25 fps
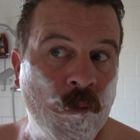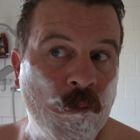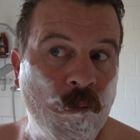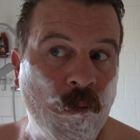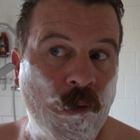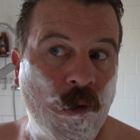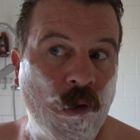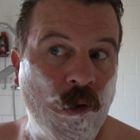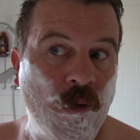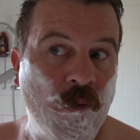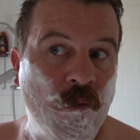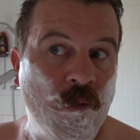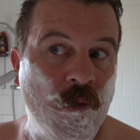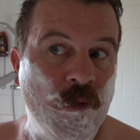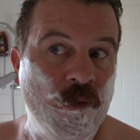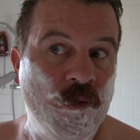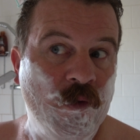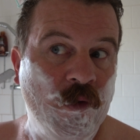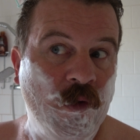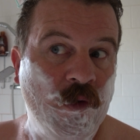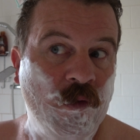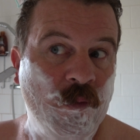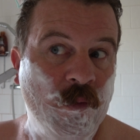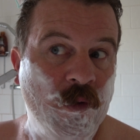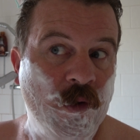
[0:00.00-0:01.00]
Girlfriend
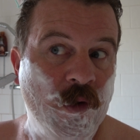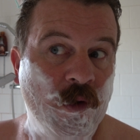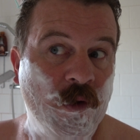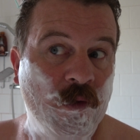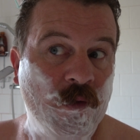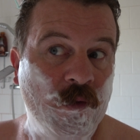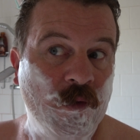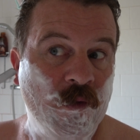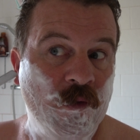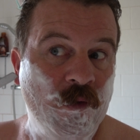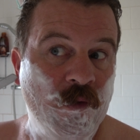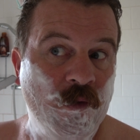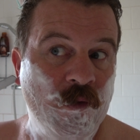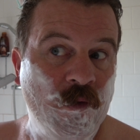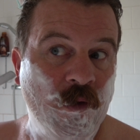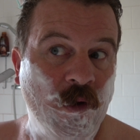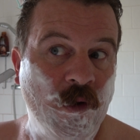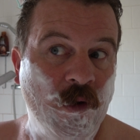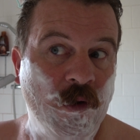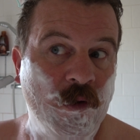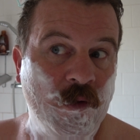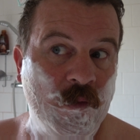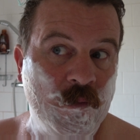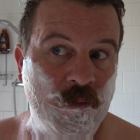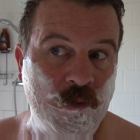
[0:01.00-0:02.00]
sees me this and she's
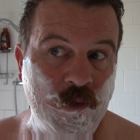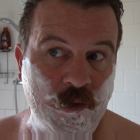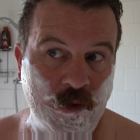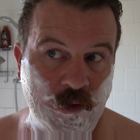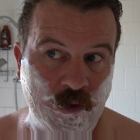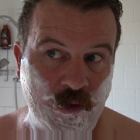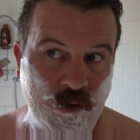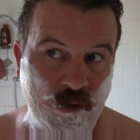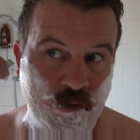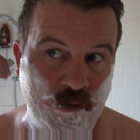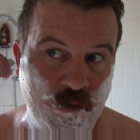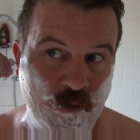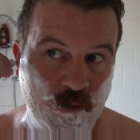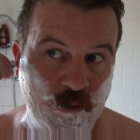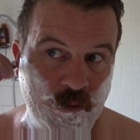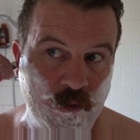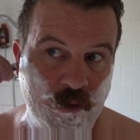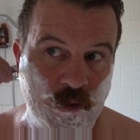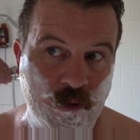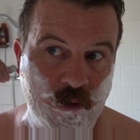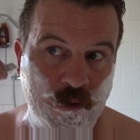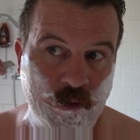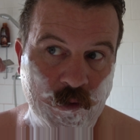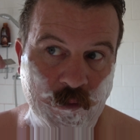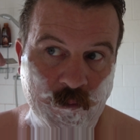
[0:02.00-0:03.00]
like, "What are you
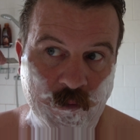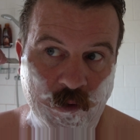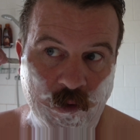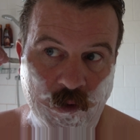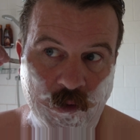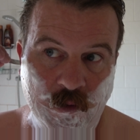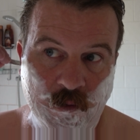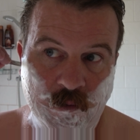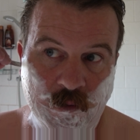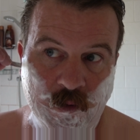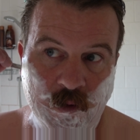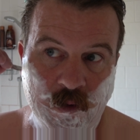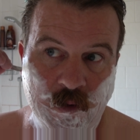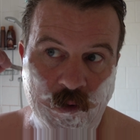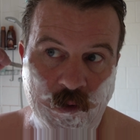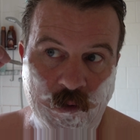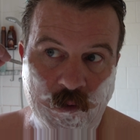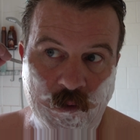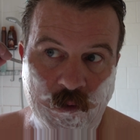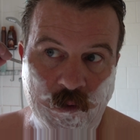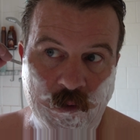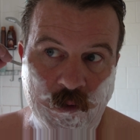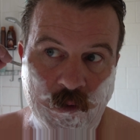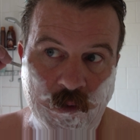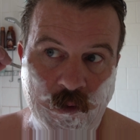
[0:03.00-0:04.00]
doing?" I'm like, "Well,